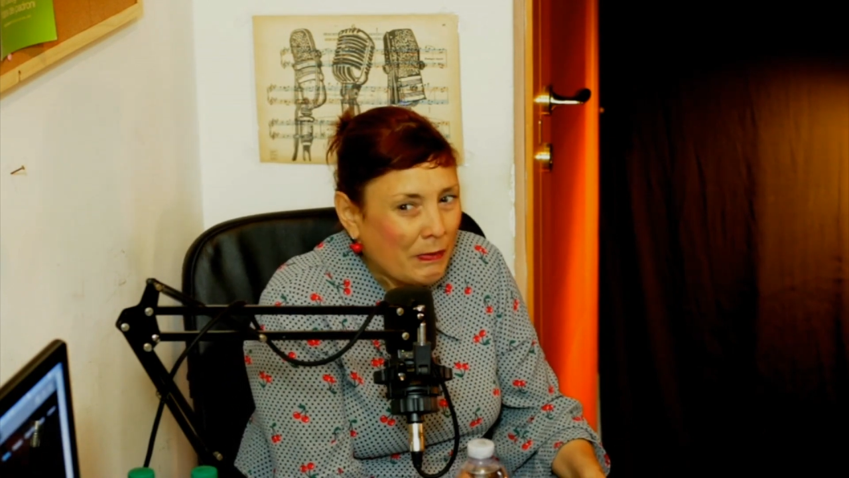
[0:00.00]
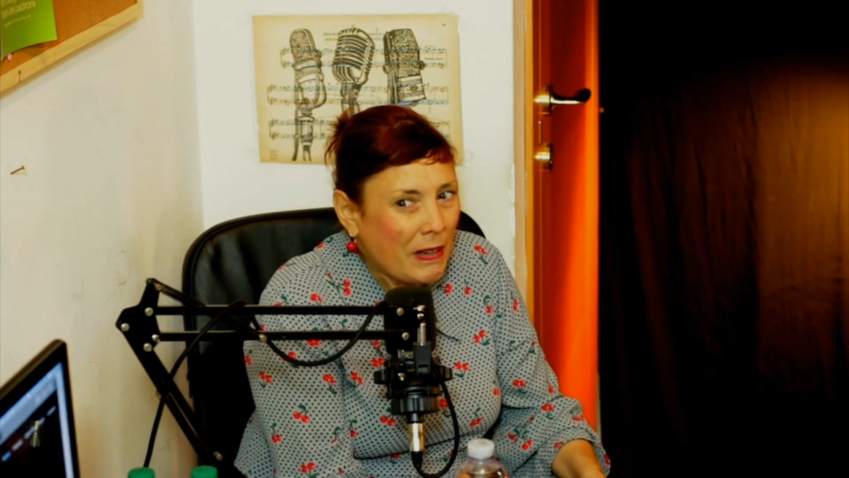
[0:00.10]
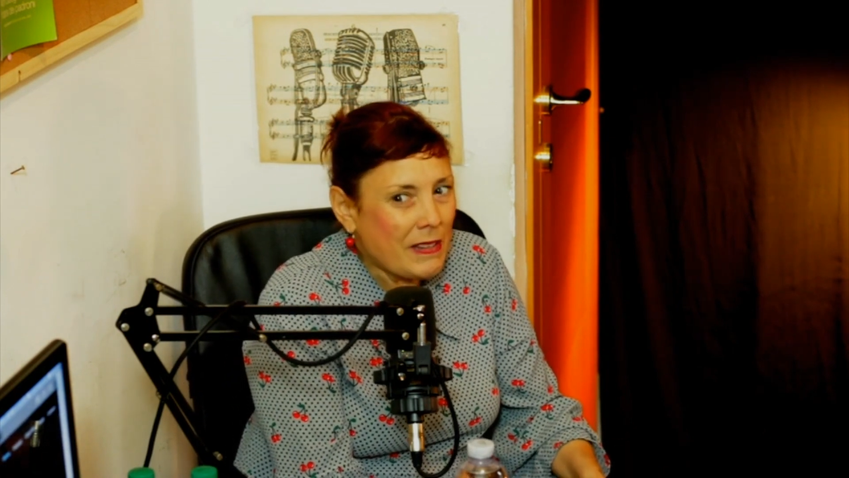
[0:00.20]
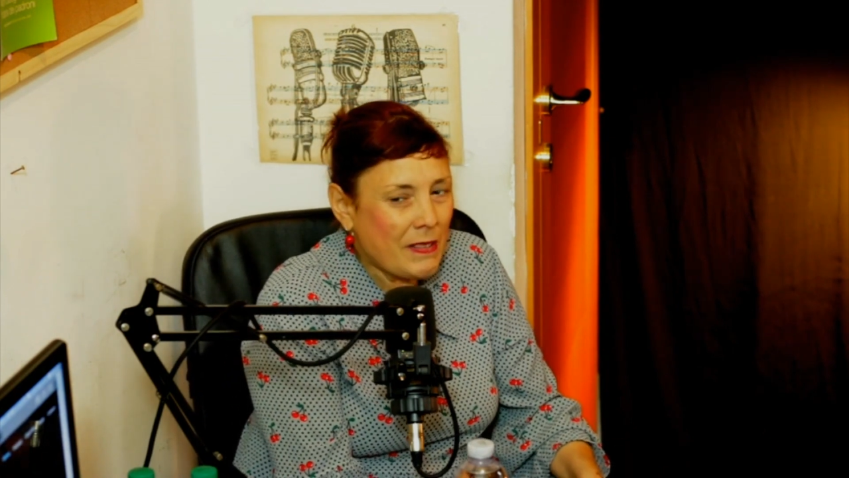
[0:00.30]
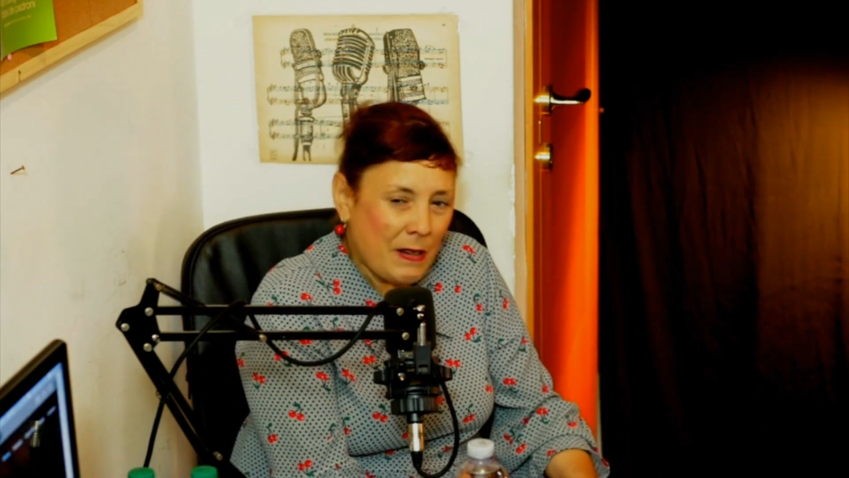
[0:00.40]

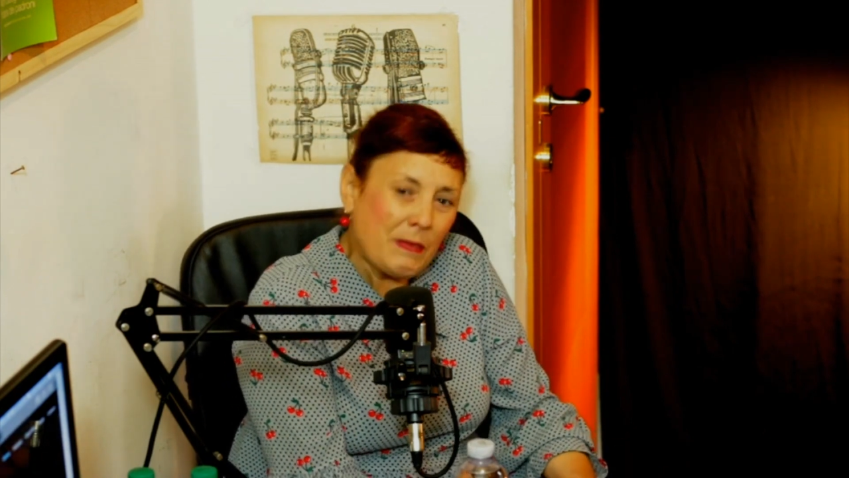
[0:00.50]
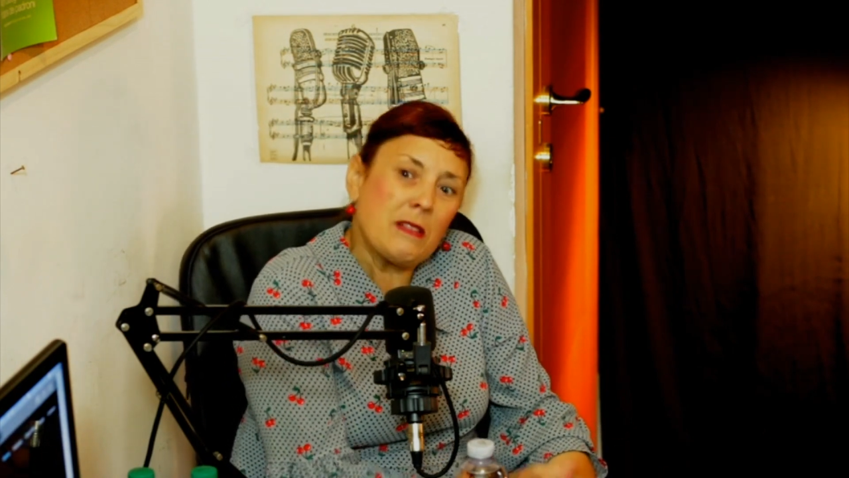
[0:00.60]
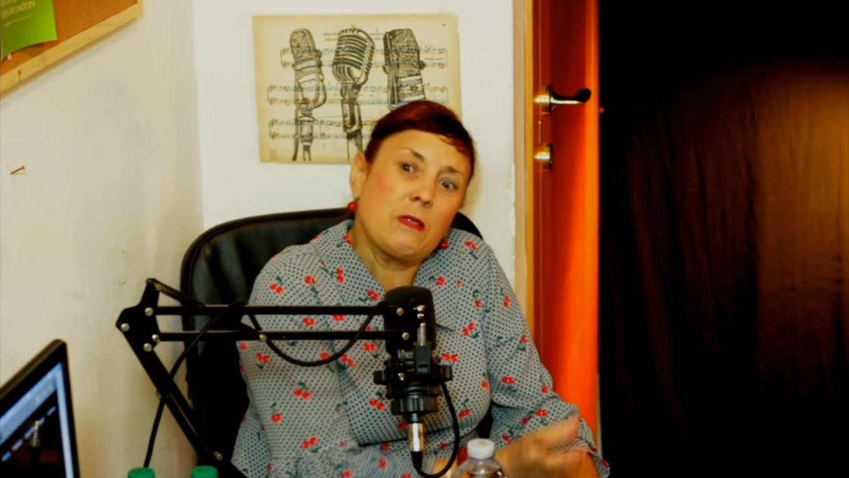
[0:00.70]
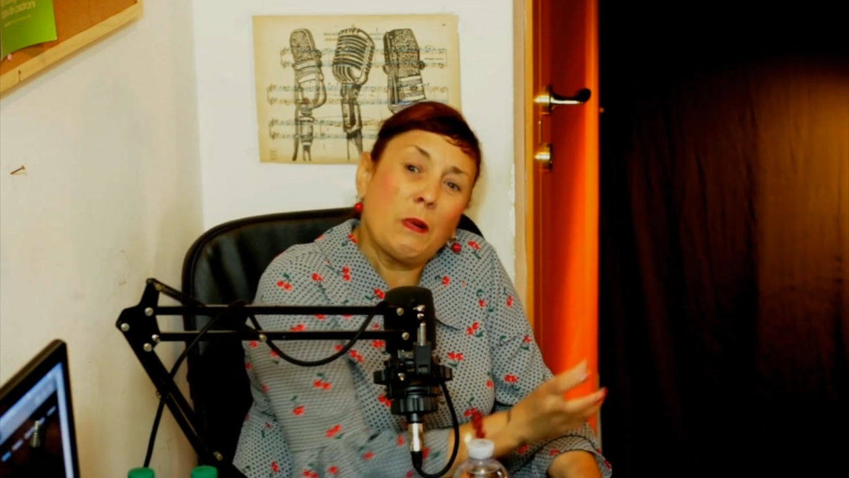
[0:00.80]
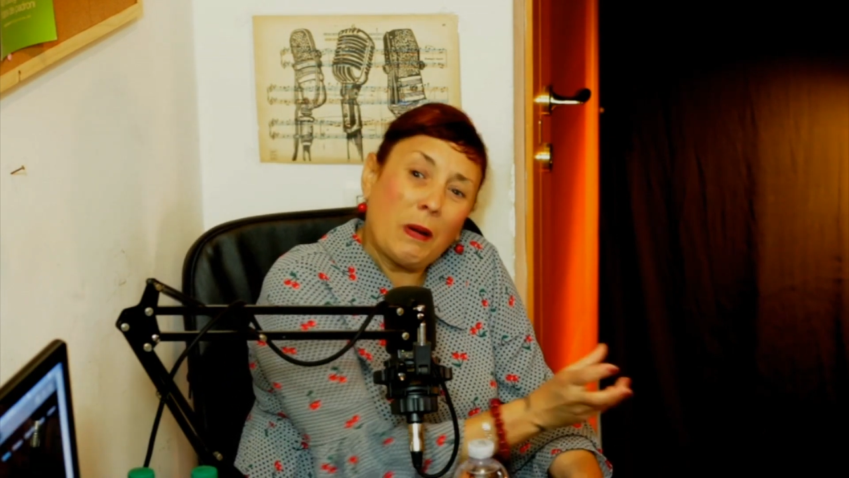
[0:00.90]
because if
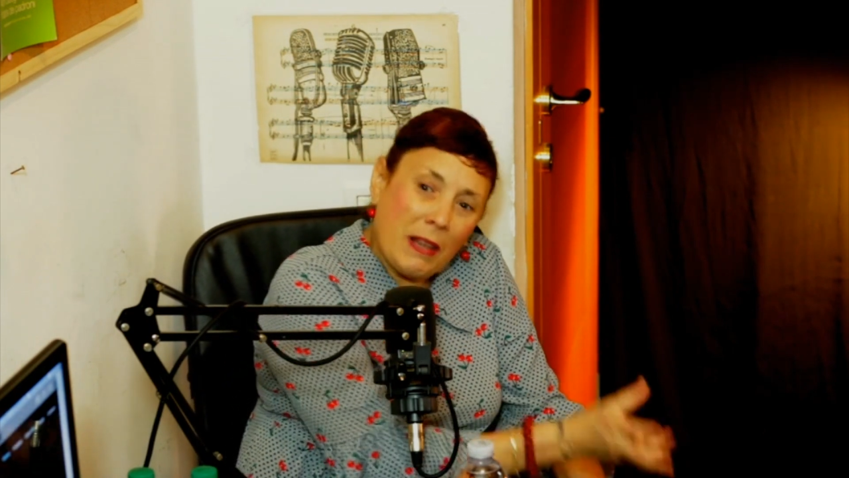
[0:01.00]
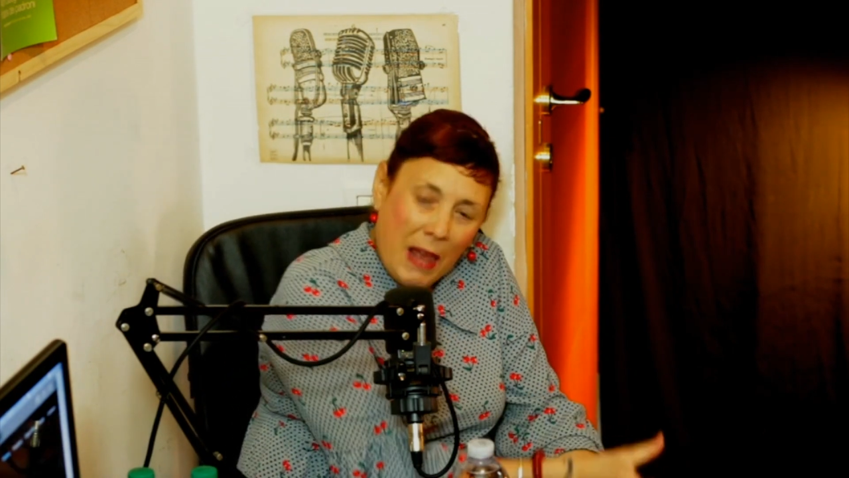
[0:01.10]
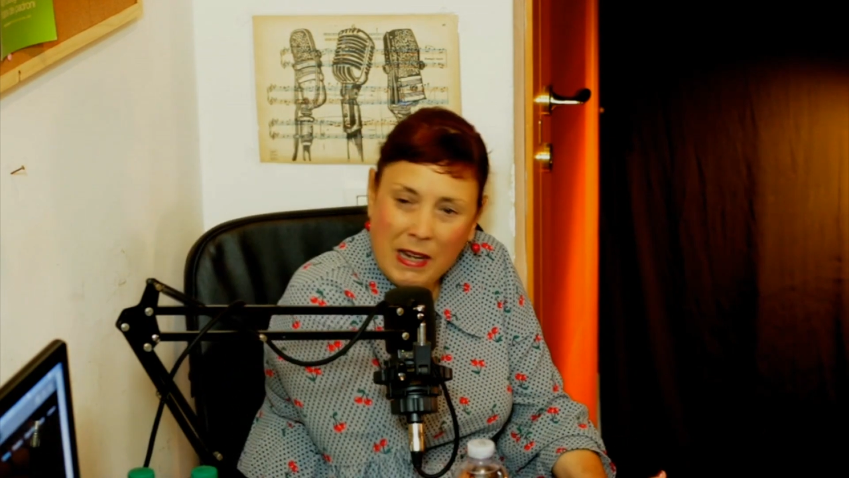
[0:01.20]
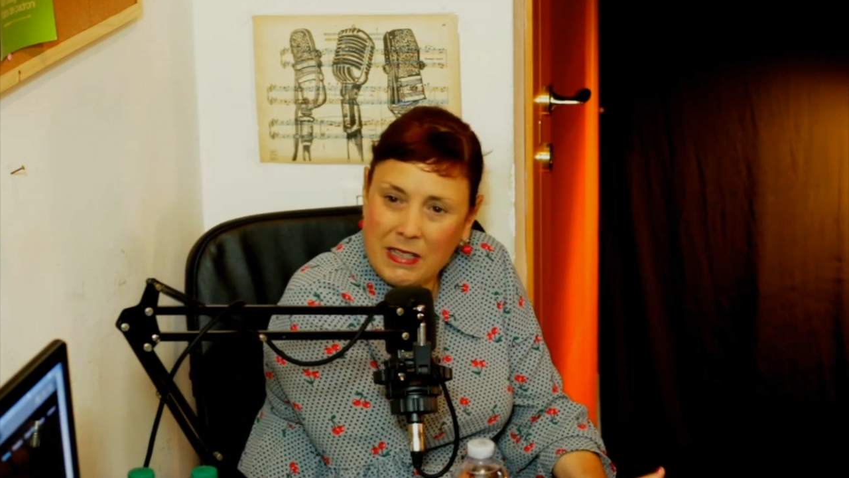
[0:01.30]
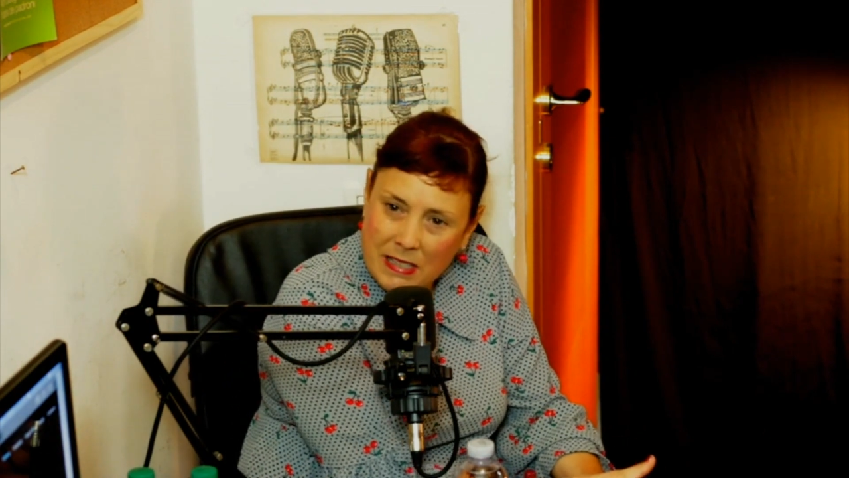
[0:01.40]
somebody's going to
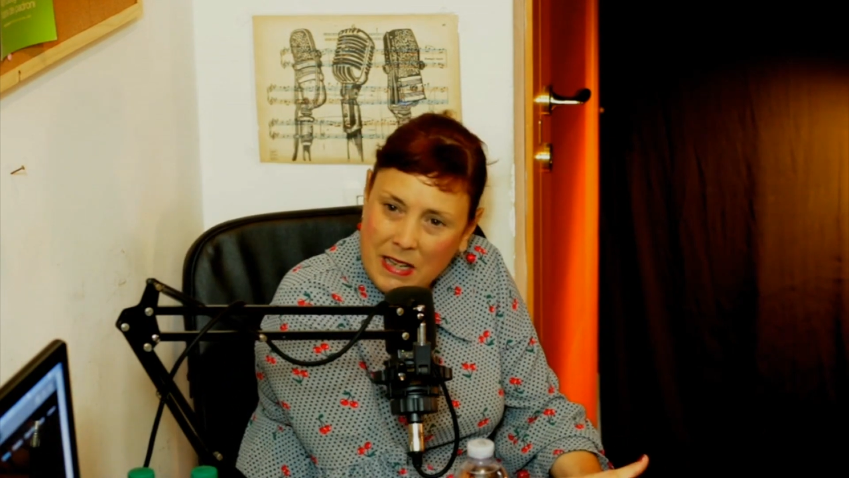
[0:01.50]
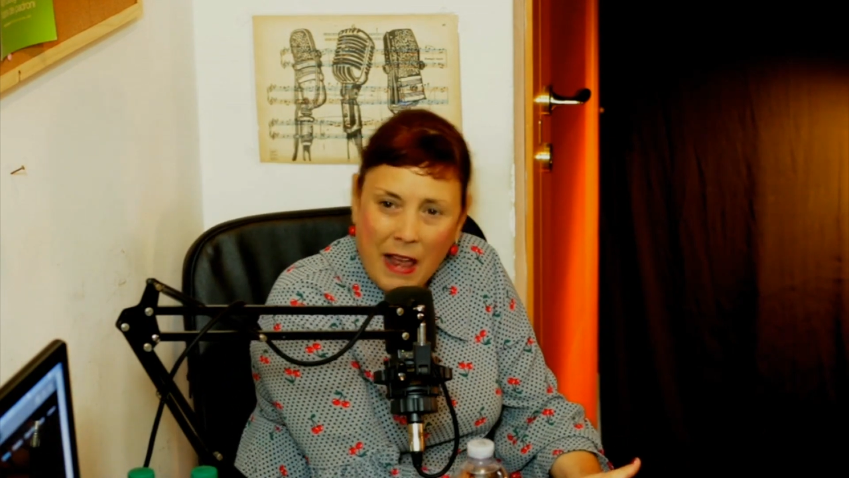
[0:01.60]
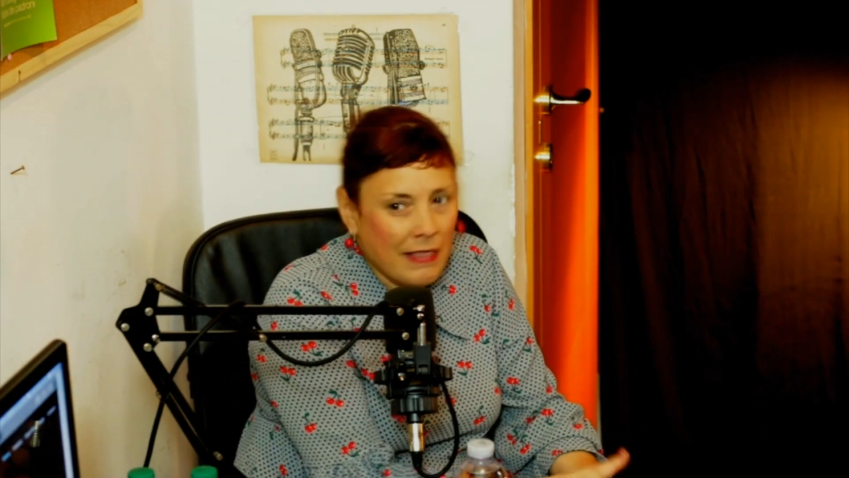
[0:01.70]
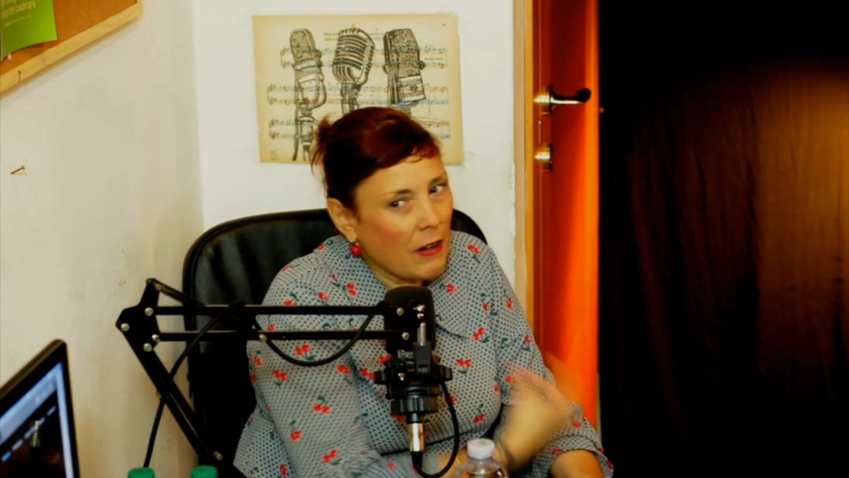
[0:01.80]
that extent,